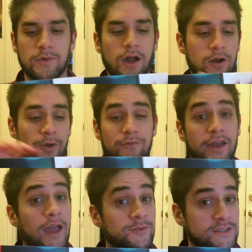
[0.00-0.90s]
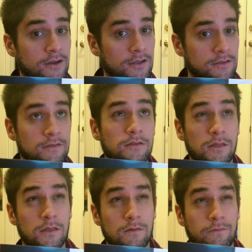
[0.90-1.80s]
got them off Amazon
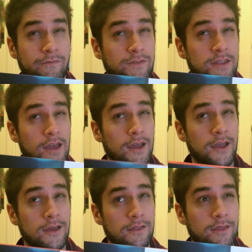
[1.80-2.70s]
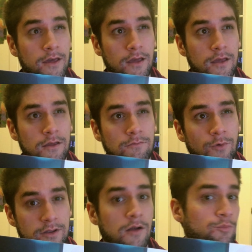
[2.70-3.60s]
the day they
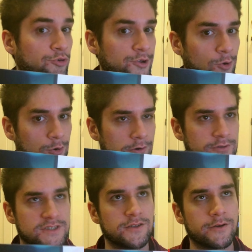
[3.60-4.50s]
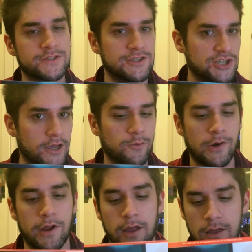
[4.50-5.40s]
went on pre-order, so that was in
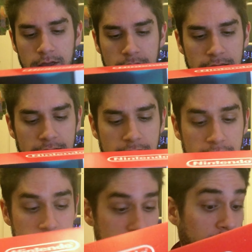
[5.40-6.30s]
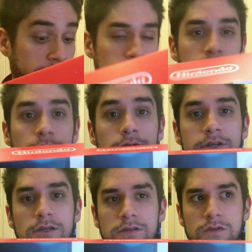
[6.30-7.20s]
January. And yeah, it
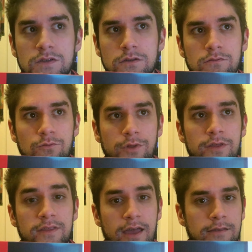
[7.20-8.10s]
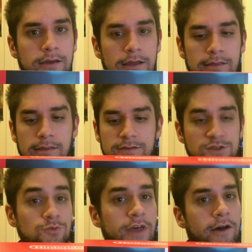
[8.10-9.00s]
literally within that night
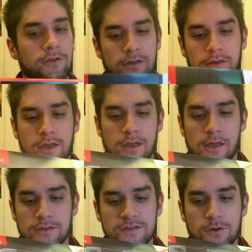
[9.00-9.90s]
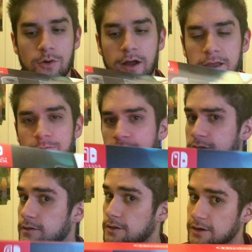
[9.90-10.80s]
sold out. And so I am one
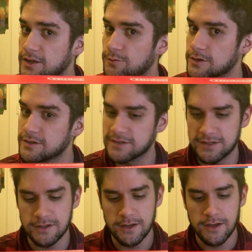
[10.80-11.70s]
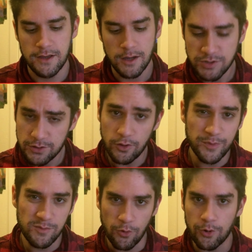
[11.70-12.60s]
of the lucky ones. I'm sure there'll
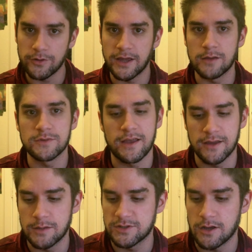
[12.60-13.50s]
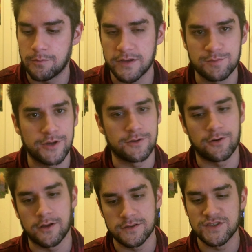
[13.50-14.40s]
be more at GameStop, Best Buy,
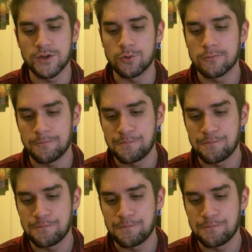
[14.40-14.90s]
Target soon.